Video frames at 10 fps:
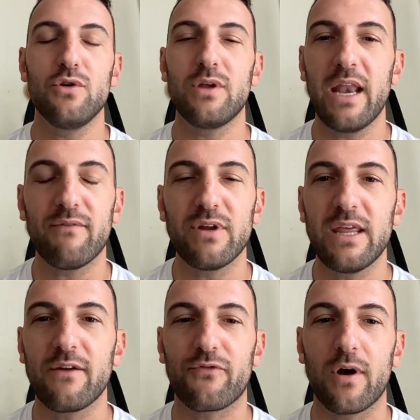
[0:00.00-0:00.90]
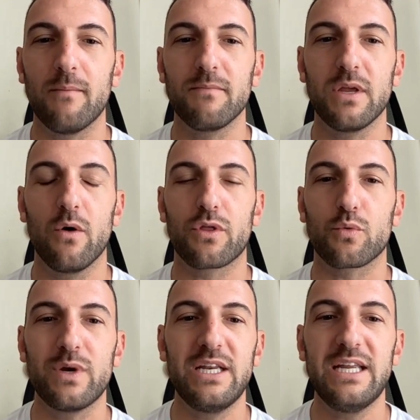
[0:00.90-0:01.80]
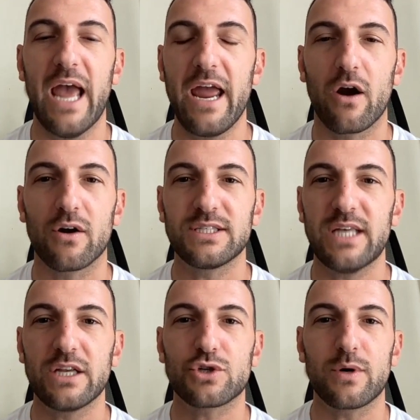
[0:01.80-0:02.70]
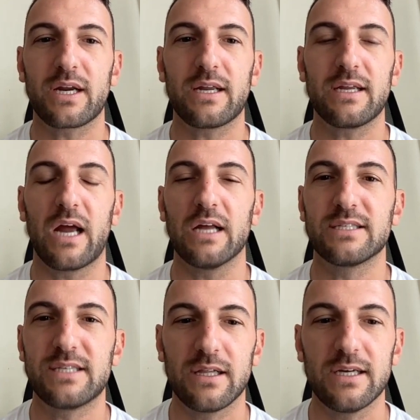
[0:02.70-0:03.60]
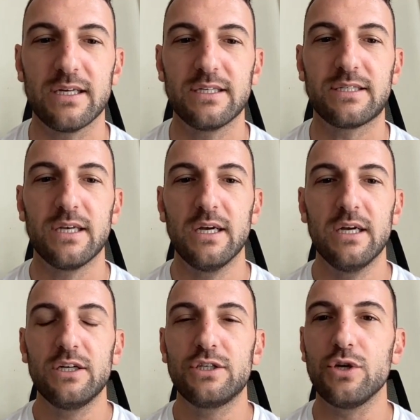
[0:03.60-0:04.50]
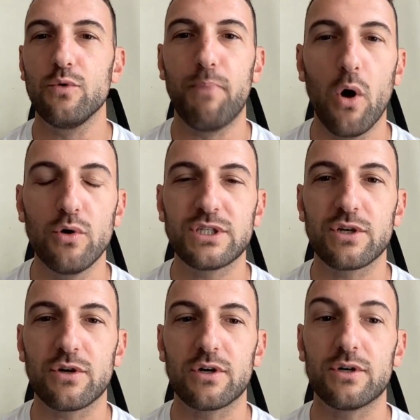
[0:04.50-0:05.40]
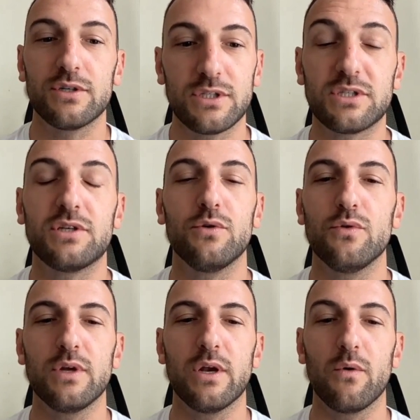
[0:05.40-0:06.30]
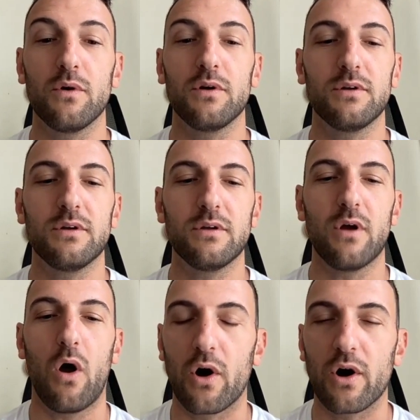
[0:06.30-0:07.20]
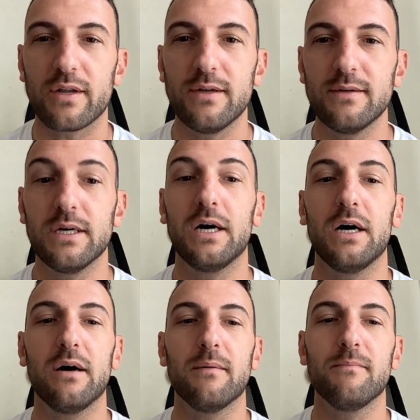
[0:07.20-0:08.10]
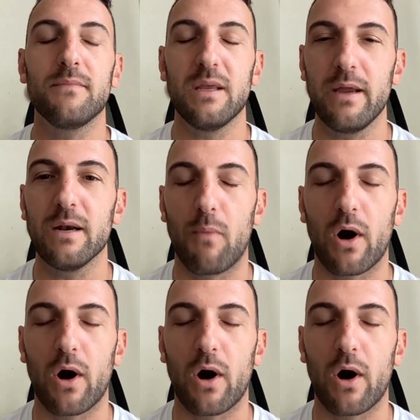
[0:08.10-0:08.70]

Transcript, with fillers: And you can get everything from, you know, three D A R-centric Godzillas to posters to, you know, art um, in,